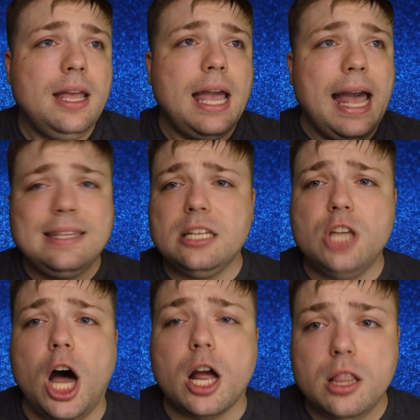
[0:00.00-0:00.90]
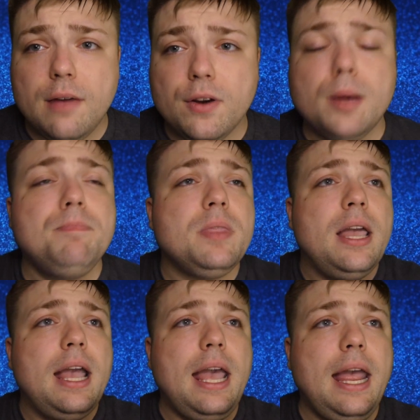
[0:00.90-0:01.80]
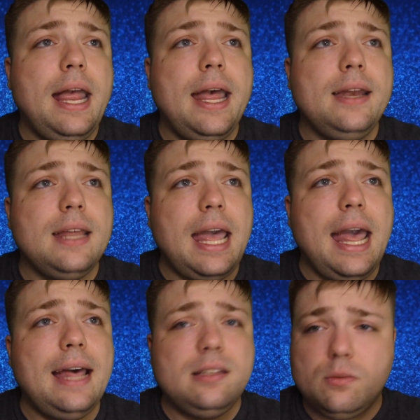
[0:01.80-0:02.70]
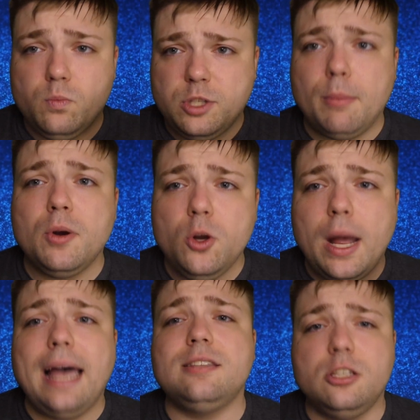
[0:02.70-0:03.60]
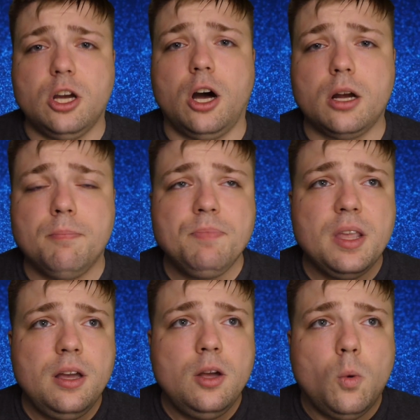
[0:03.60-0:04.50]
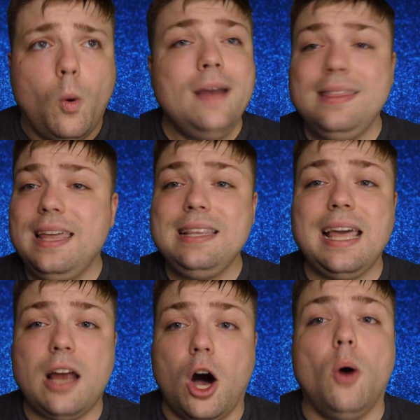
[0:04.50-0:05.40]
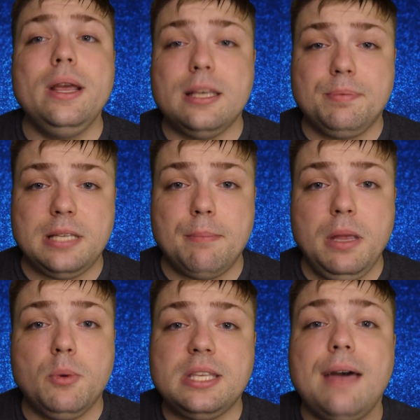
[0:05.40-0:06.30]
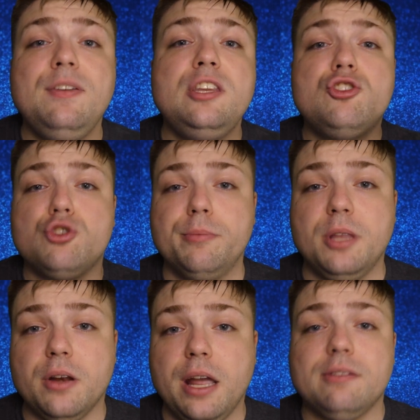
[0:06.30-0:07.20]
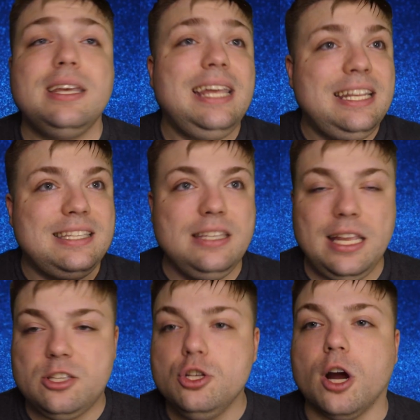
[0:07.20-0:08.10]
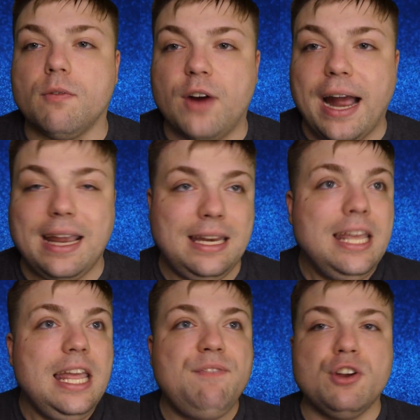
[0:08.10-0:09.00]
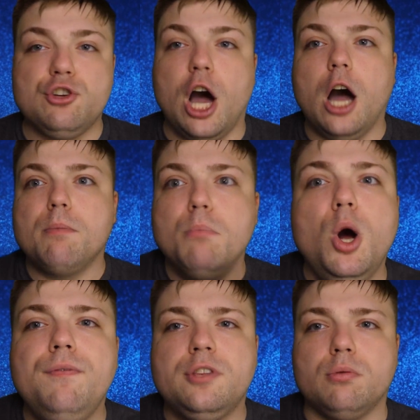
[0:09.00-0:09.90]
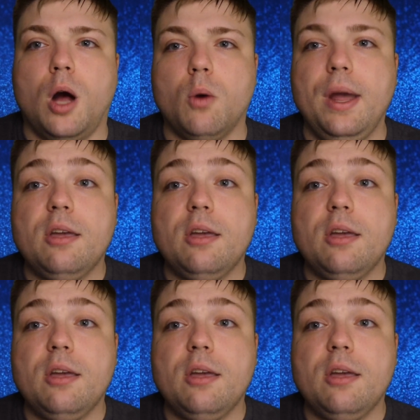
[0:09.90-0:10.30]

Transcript: As a dog lover and as someone who has a dog, one thing that always upset me was having to trim their nails. It's nerve-wracking. If your dog moves the wrong way, you